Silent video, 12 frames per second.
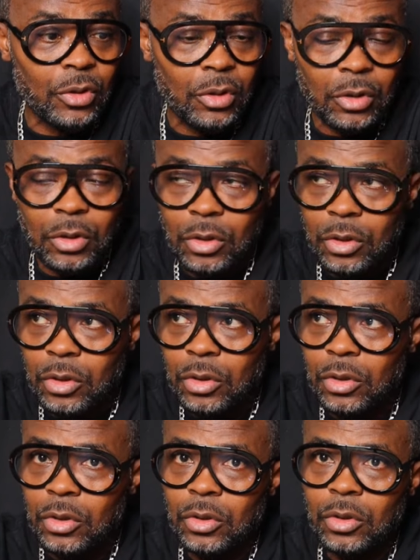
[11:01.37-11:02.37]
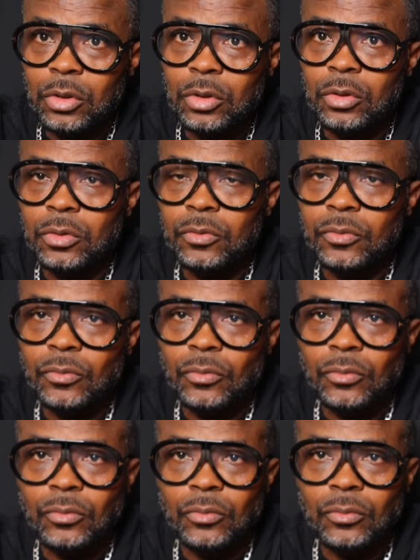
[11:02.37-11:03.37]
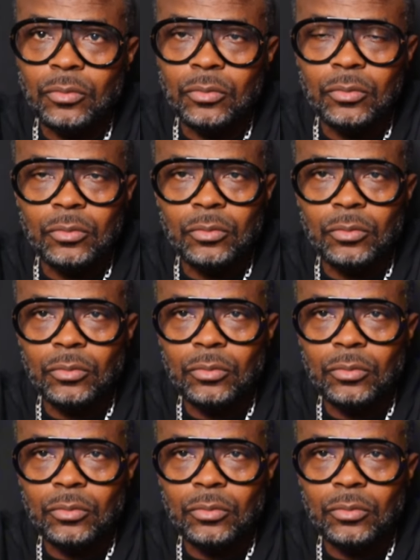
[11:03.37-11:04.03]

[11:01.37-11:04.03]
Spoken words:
(silent)